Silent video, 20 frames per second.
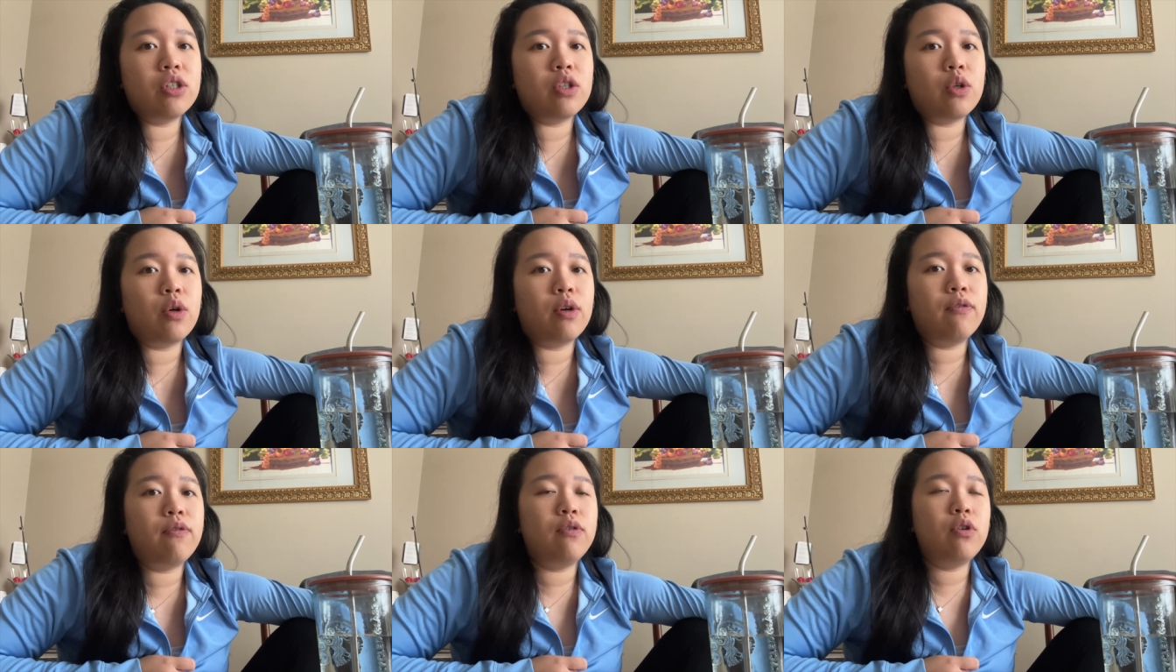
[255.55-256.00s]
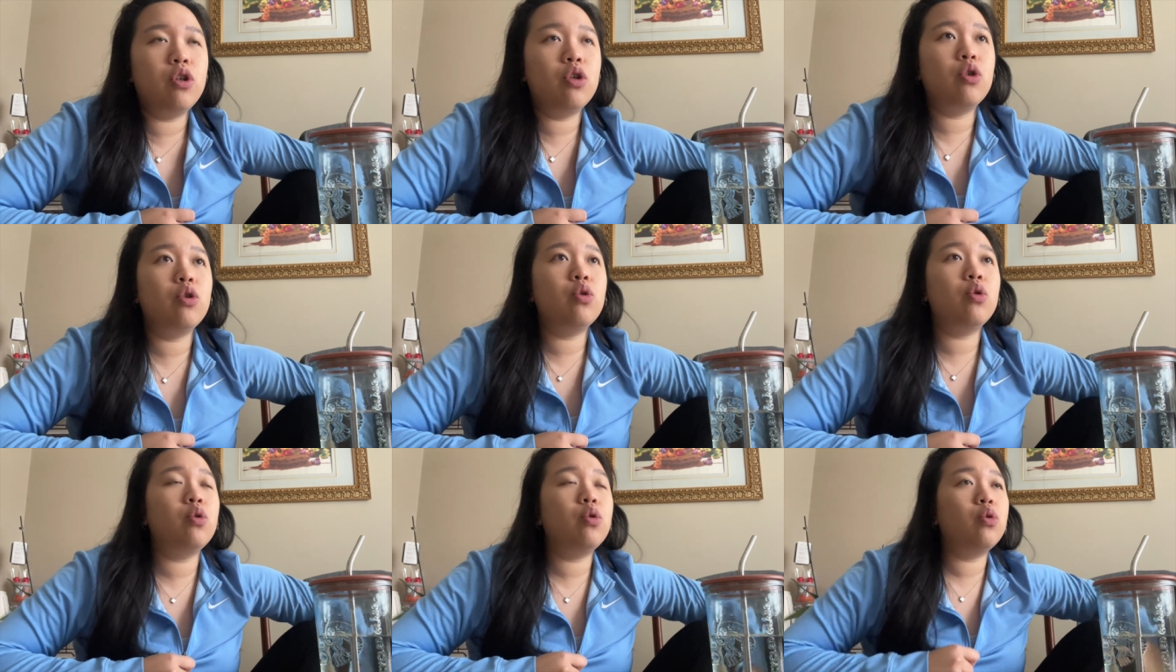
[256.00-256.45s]
So if
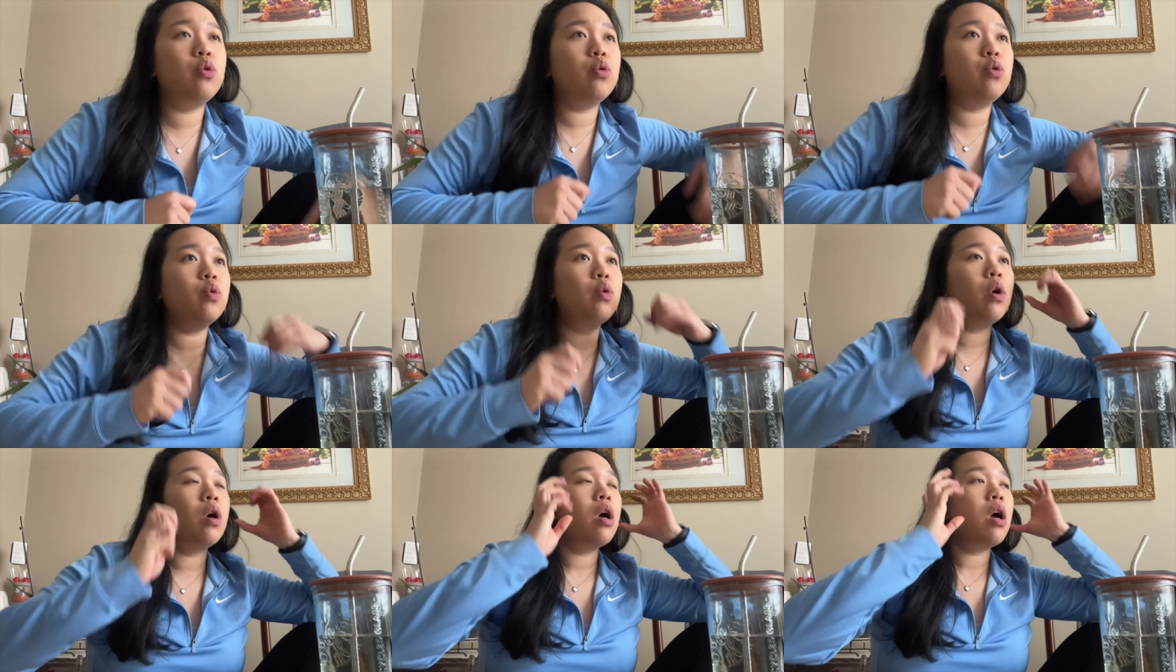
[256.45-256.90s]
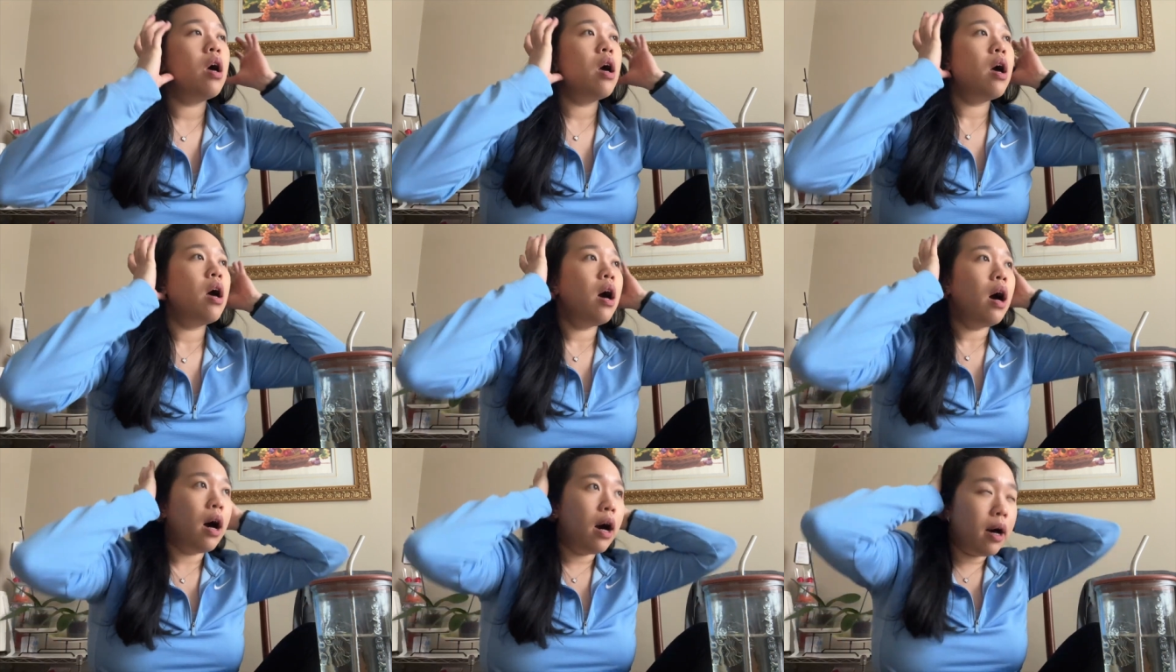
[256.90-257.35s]
you
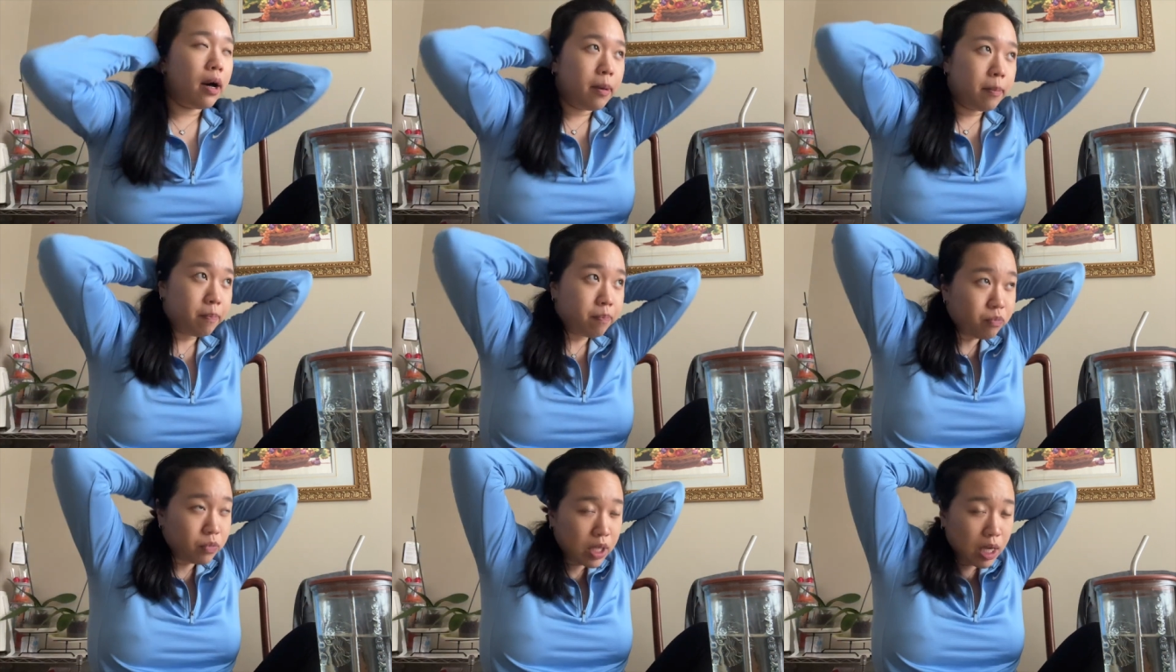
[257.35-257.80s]
um,